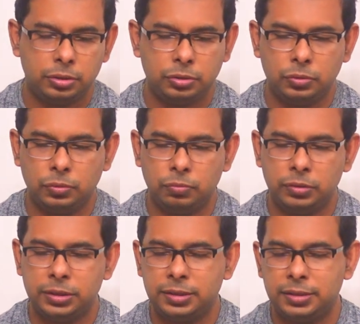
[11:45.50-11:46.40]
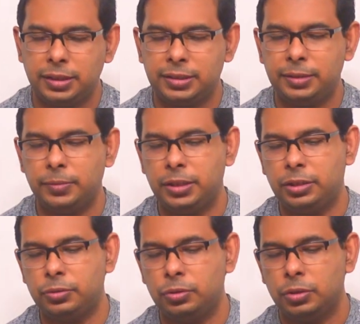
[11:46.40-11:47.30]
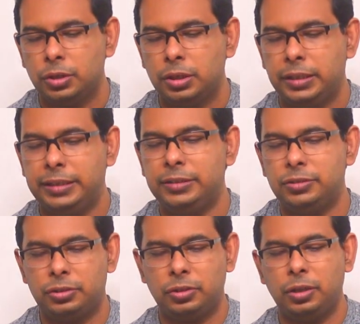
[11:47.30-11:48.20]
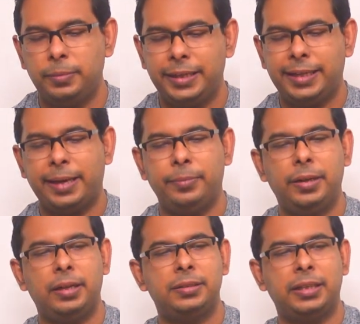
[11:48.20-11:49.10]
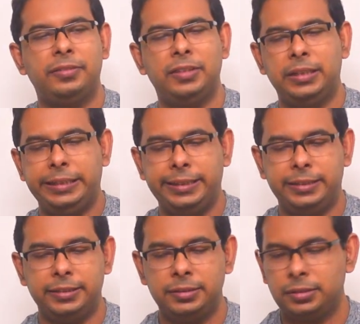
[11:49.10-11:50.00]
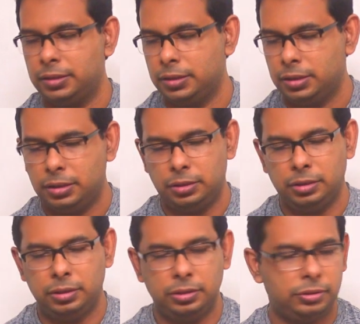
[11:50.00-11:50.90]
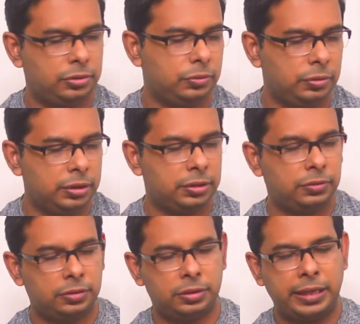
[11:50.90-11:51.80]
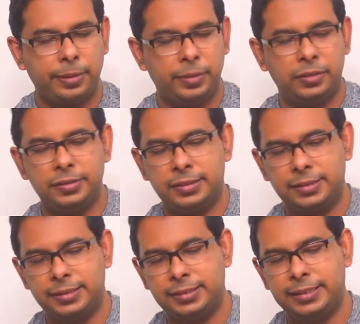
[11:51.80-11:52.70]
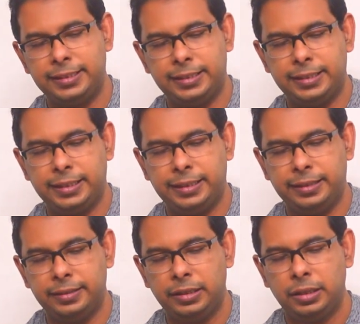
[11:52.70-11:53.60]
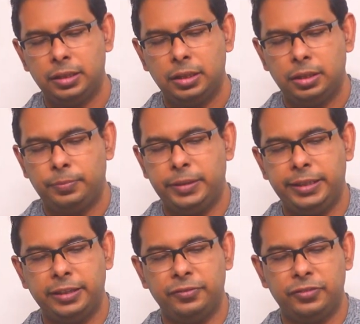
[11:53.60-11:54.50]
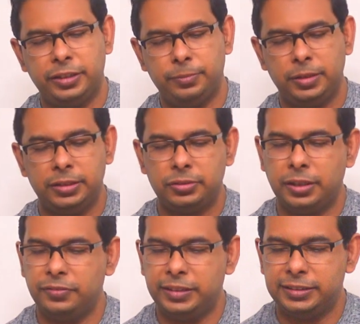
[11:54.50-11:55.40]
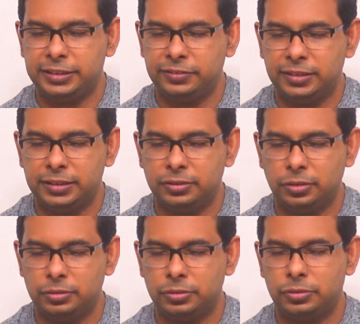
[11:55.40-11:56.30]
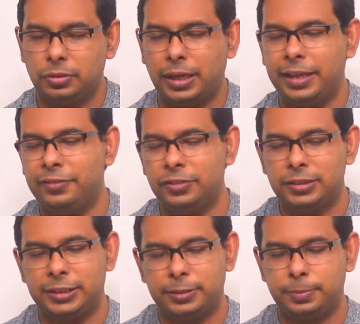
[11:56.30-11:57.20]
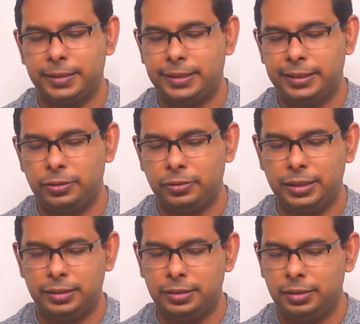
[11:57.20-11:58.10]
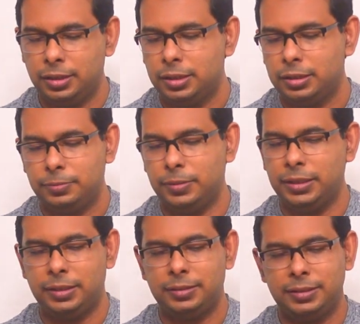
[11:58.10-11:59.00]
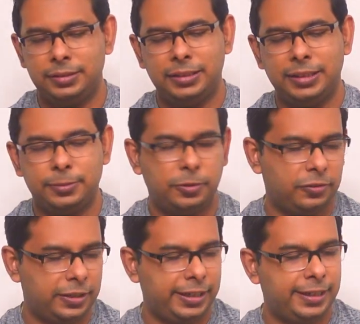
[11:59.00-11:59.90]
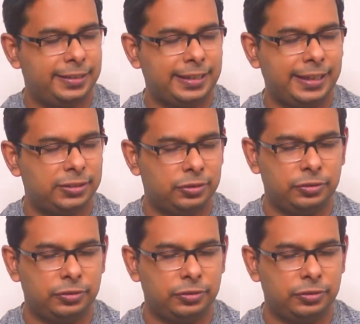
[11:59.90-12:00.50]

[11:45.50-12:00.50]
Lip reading: So this is nothing but to install my cameras. I will need this. So this camera will sit here pretty comfortably. So I have received this also. So I was expecting to get this, but since he has provided, thanks to